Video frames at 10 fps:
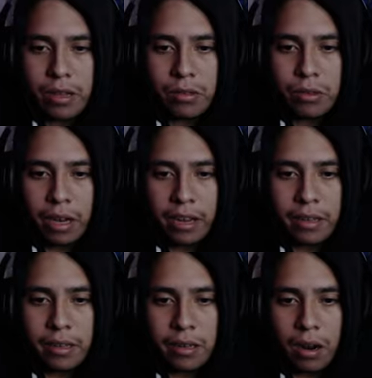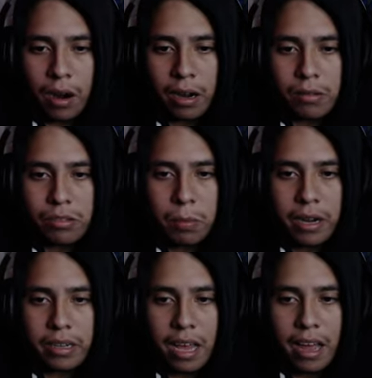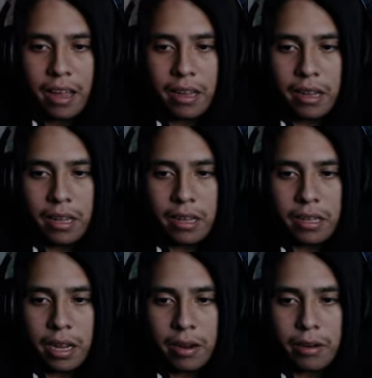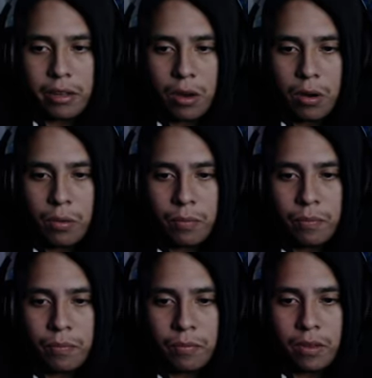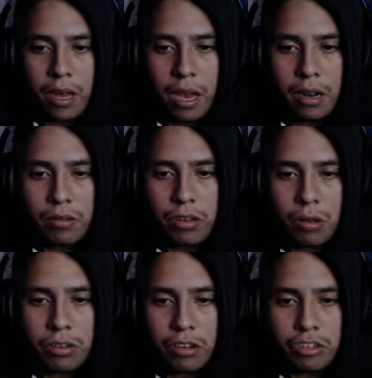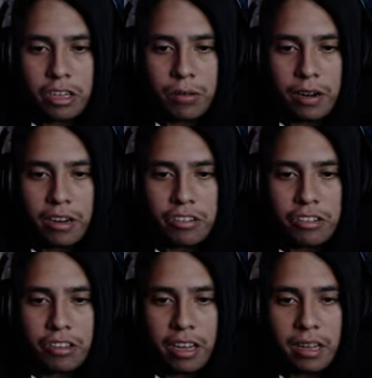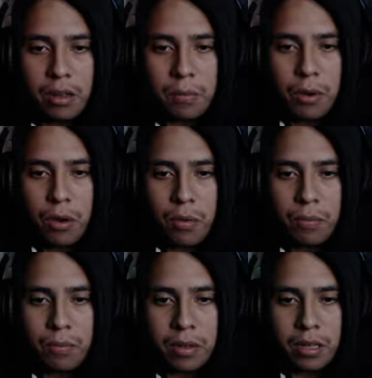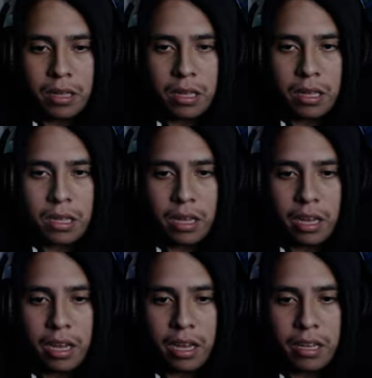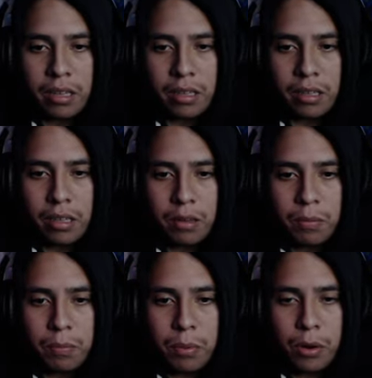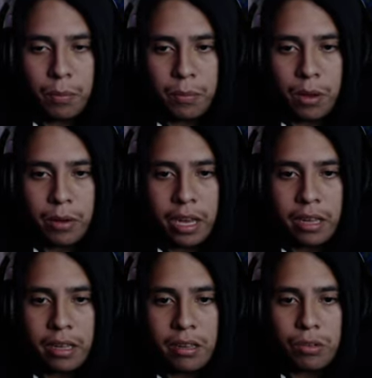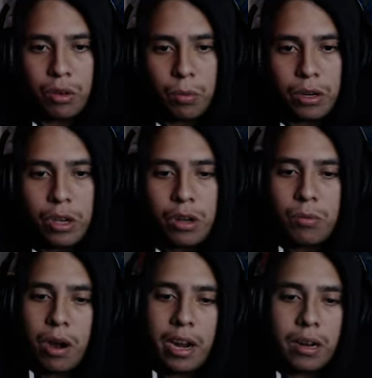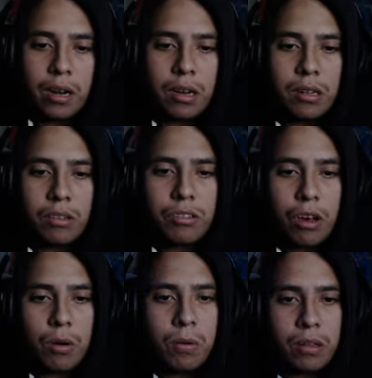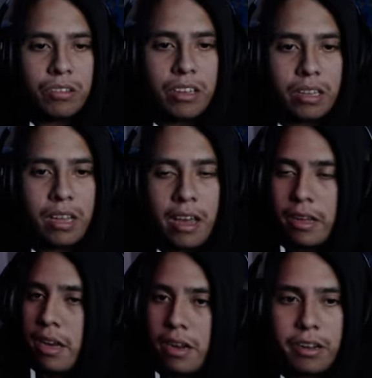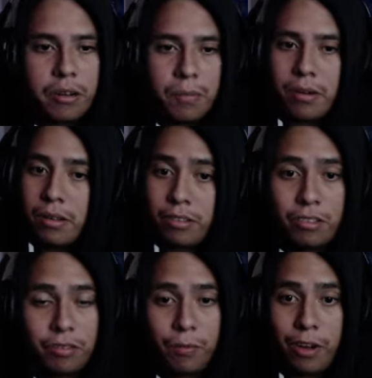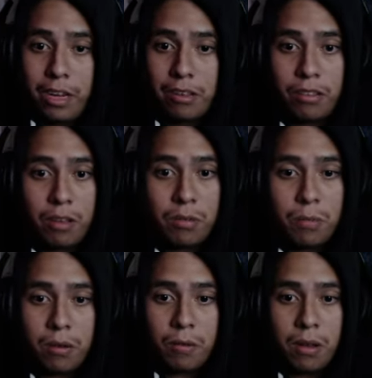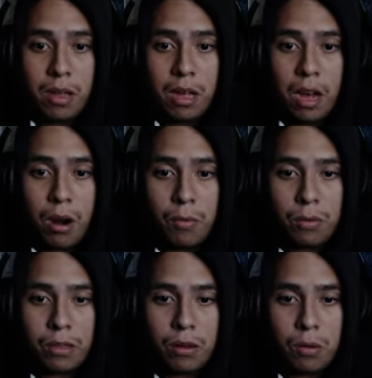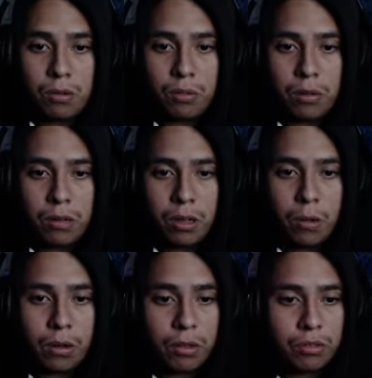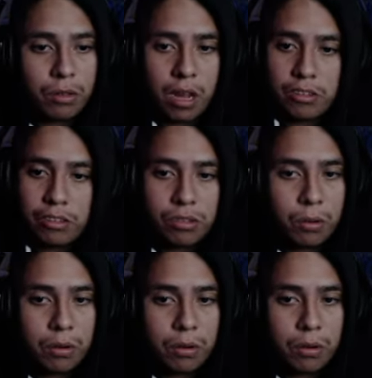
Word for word: do that. Alright, let's break that. There you go. And let's go to the generator, I should say. Boom. And Boom. Okay, so we're good, right? Let's go. Let's get the heck out of here, bro, because this freaky as hell, bro. I don't really know what's really going on, so I just don't